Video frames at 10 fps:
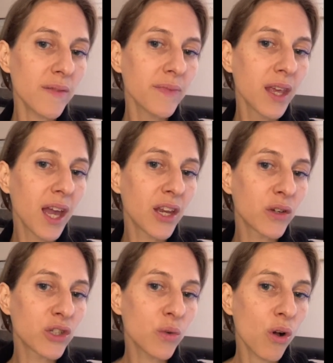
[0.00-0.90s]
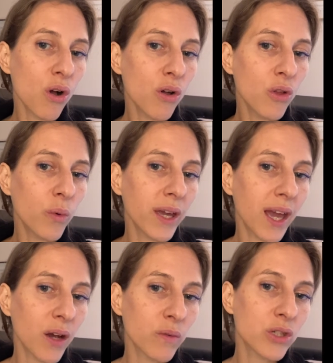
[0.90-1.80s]
And you can do all the way
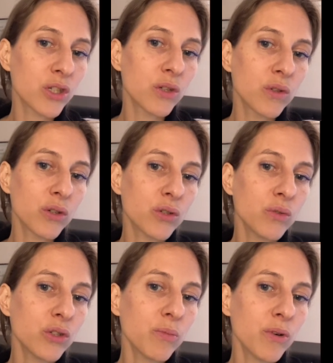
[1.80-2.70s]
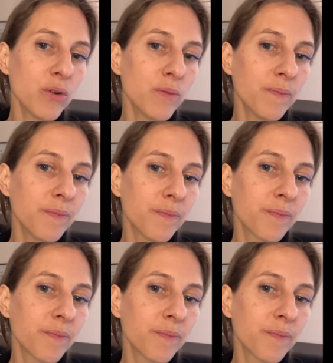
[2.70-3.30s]
out to your shoulder bone.